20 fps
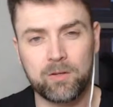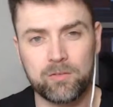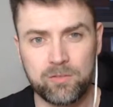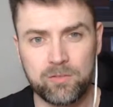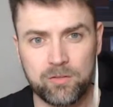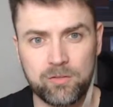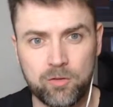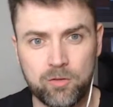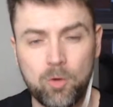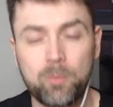because
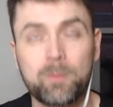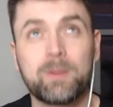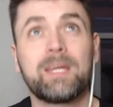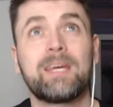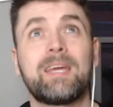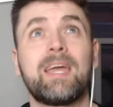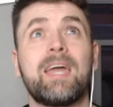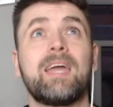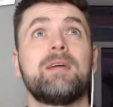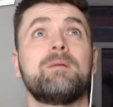there's so
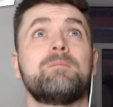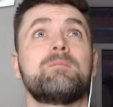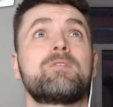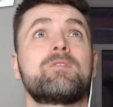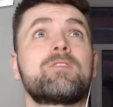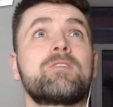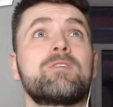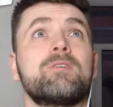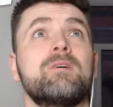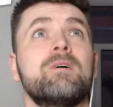many
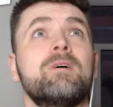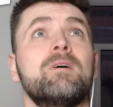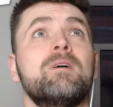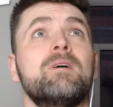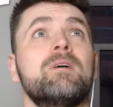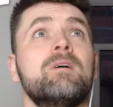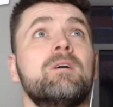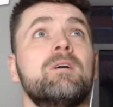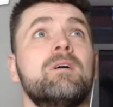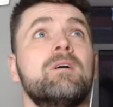games.
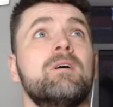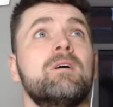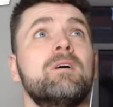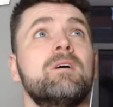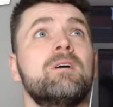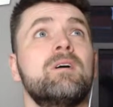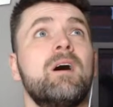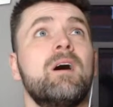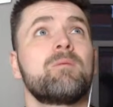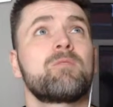
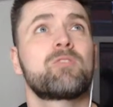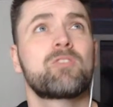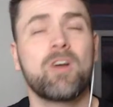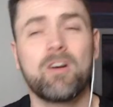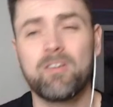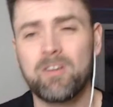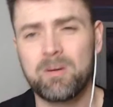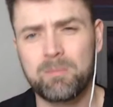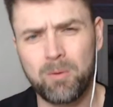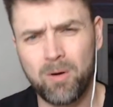I'm
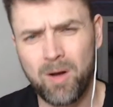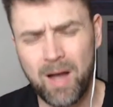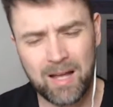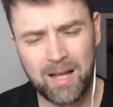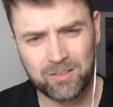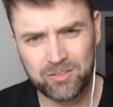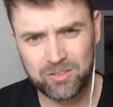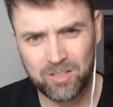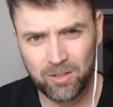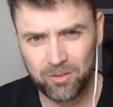sorry, but
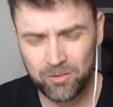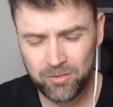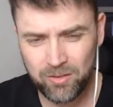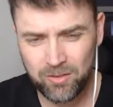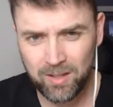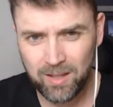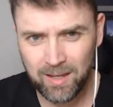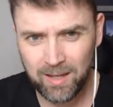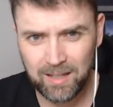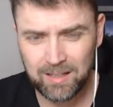aren't
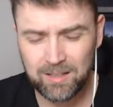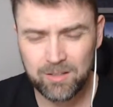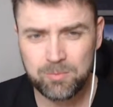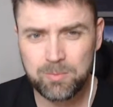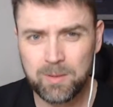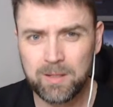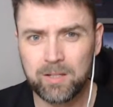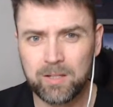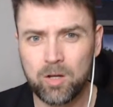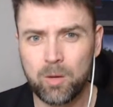Chelsea in
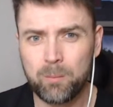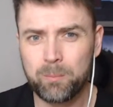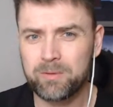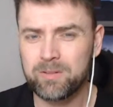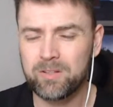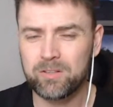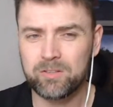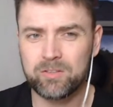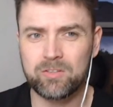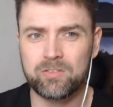as many
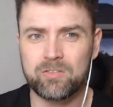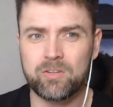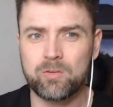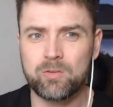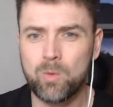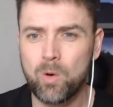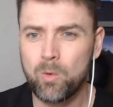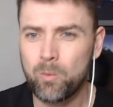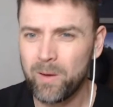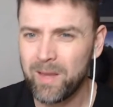competitions
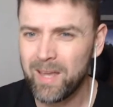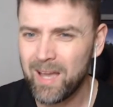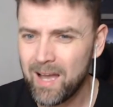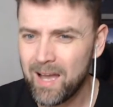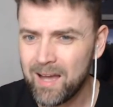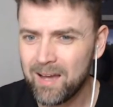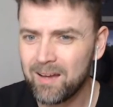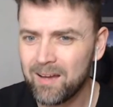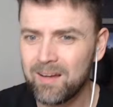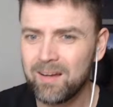as what we
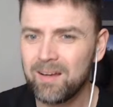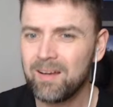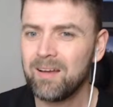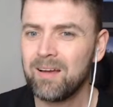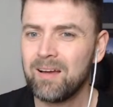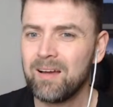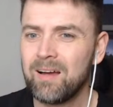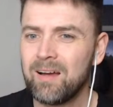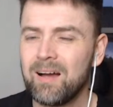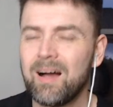are?
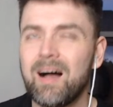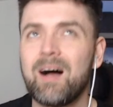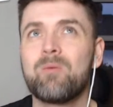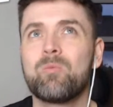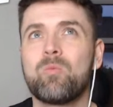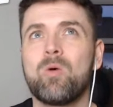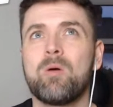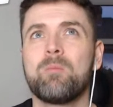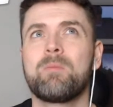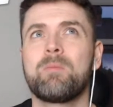
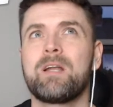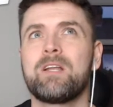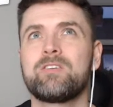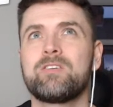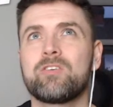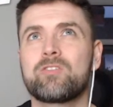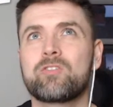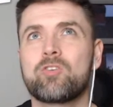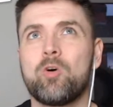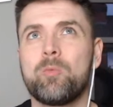And one
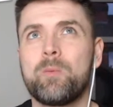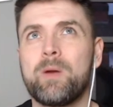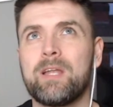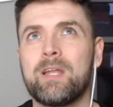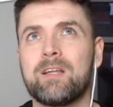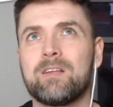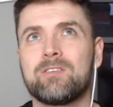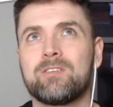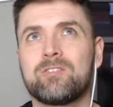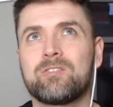manager's come
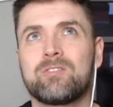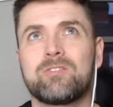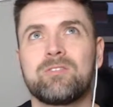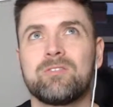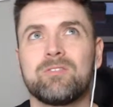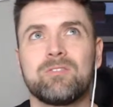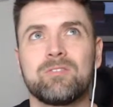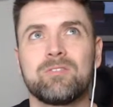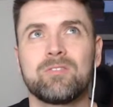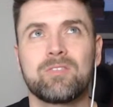in and
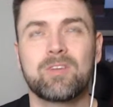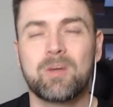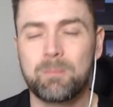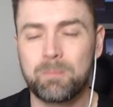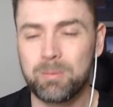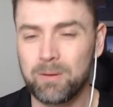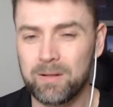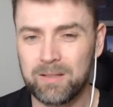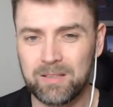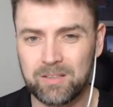
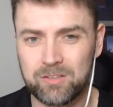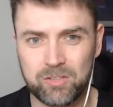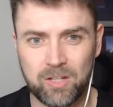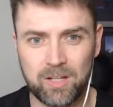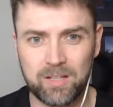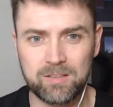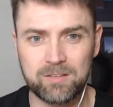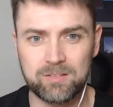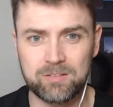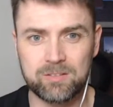completely
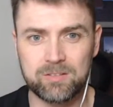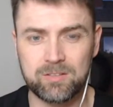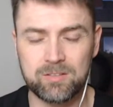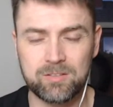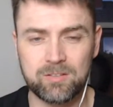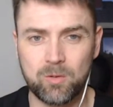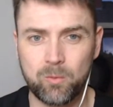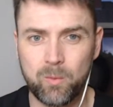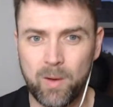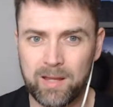
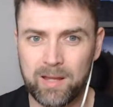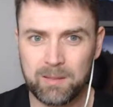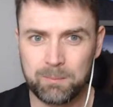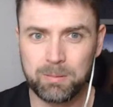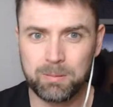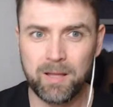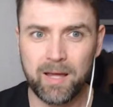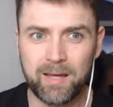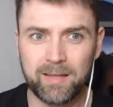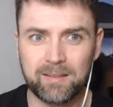changed the way they
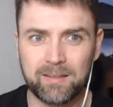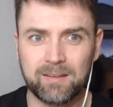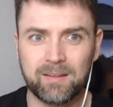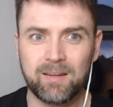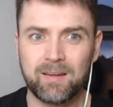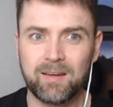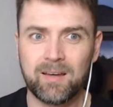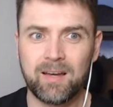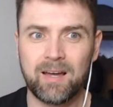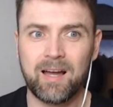play,
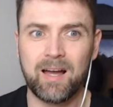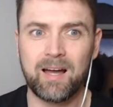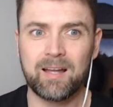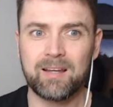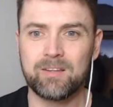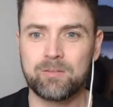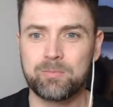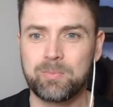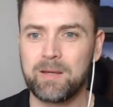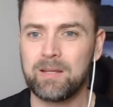
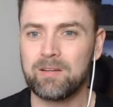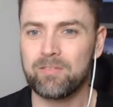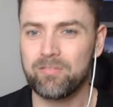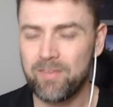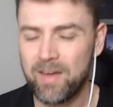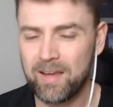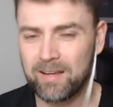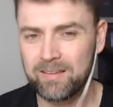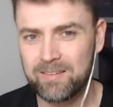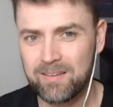and it's been
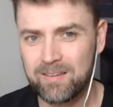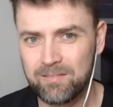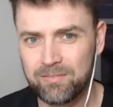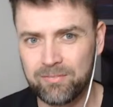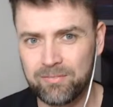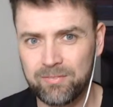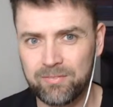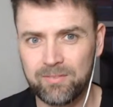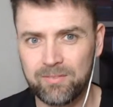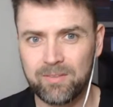
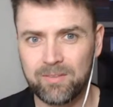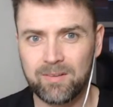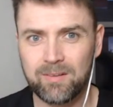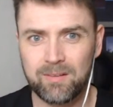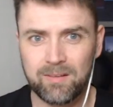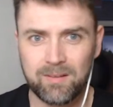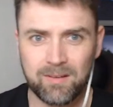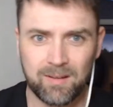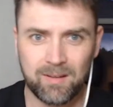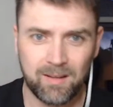effective.
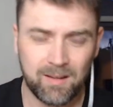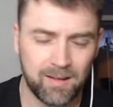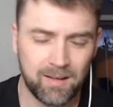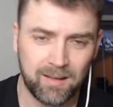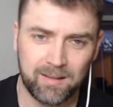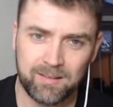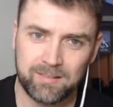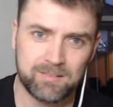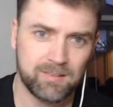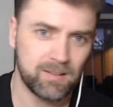
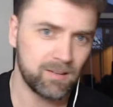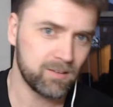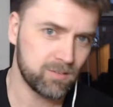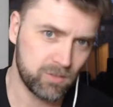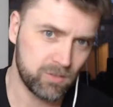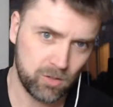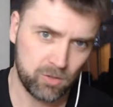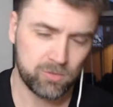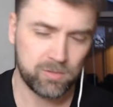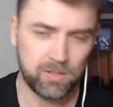It's
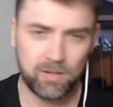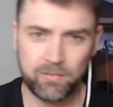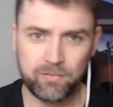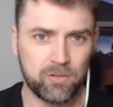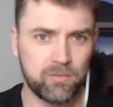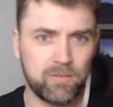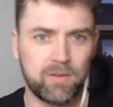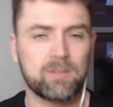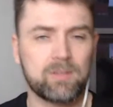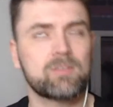excuse
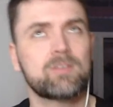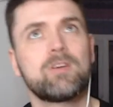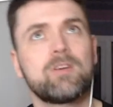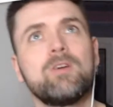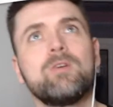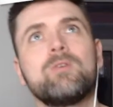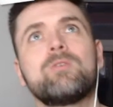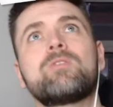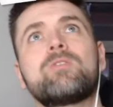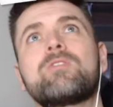after
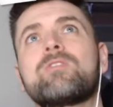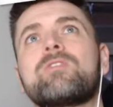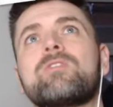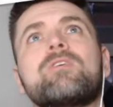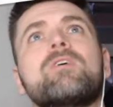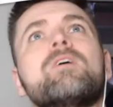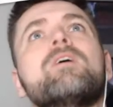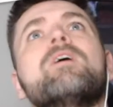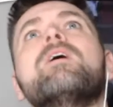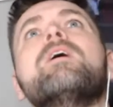
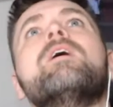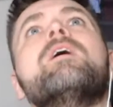excuse.